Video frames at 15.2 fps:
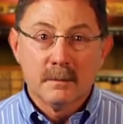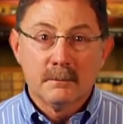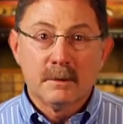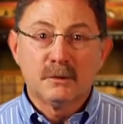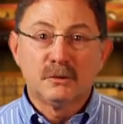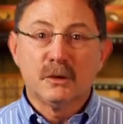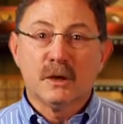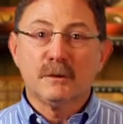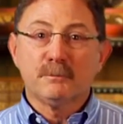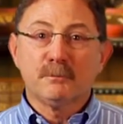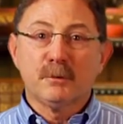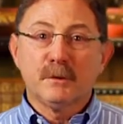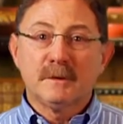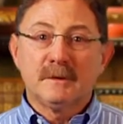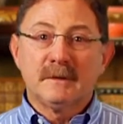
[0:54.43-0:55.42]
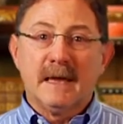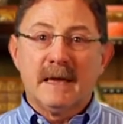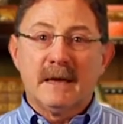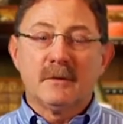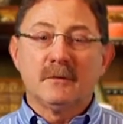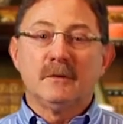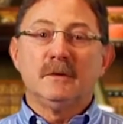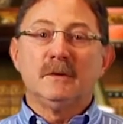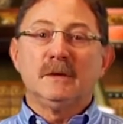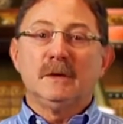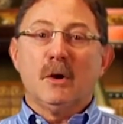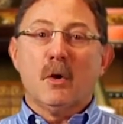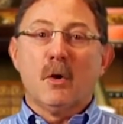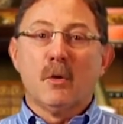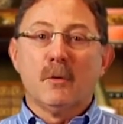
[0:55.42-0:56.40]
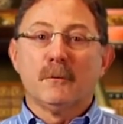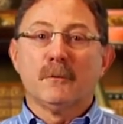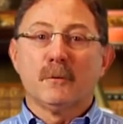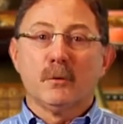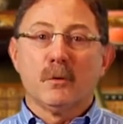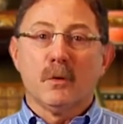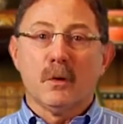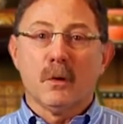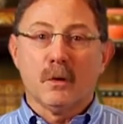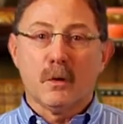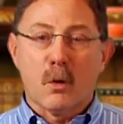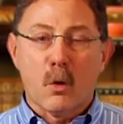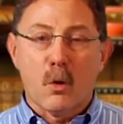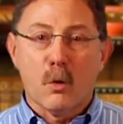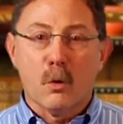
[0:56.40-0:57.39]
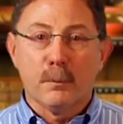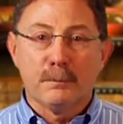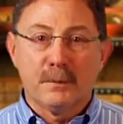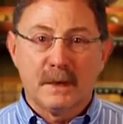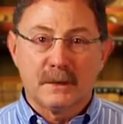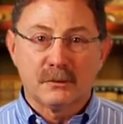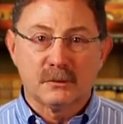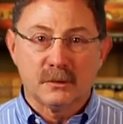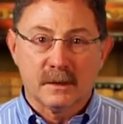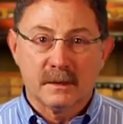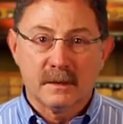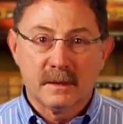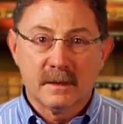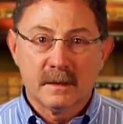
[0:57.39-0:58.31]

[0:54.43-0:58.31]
But just put down the overall whole picture.